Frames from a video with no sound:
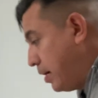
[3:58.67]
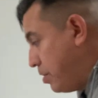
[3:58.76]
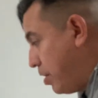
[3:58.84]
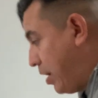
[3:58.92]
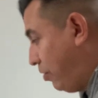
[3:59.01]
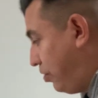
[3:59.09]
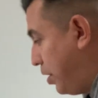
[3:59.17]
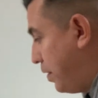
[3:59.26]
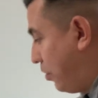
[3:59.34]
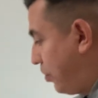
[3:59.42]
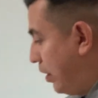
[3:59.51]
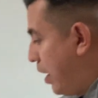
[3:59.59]
You can see
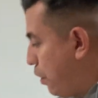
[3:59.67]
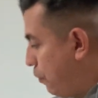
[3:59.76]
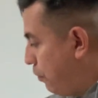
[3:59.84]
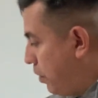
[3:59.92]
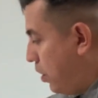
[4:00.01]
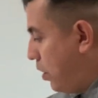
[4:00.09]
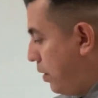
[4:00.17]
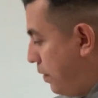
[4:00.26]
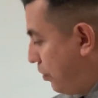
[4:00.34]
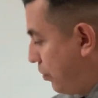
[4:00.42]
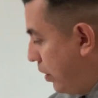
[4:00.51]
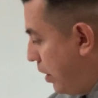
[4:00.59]
there's a lot.
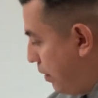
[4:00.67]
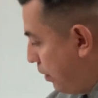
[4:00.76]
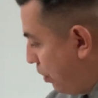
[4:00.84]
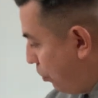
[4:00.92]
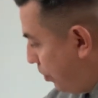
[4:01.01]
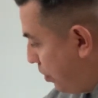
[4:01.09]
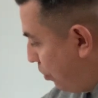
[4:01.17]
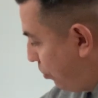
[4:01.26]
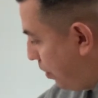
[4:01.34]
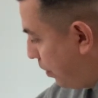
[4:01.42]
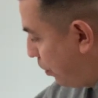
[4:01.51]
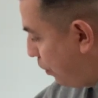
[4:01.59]
You see
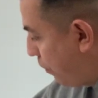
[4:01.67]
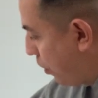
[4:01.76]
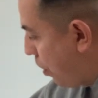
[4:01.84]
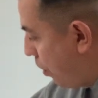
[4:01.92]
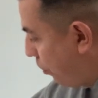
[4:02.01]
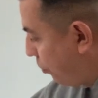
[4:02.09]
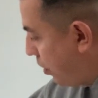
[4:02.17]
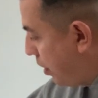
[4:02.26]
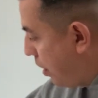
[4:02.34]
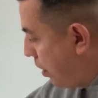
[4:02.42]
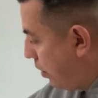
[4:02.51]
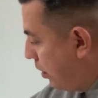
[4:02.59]
the different colors in
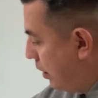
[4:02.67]
here.